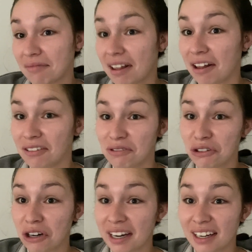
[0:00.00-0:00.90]
I'll
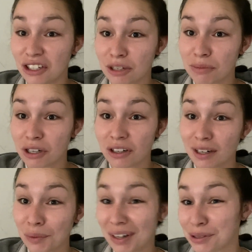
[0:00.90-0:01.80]
try and get a jump start on
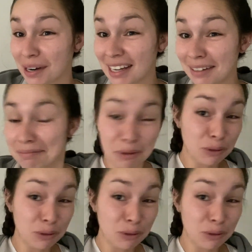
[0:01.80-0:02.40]
it while it's raining.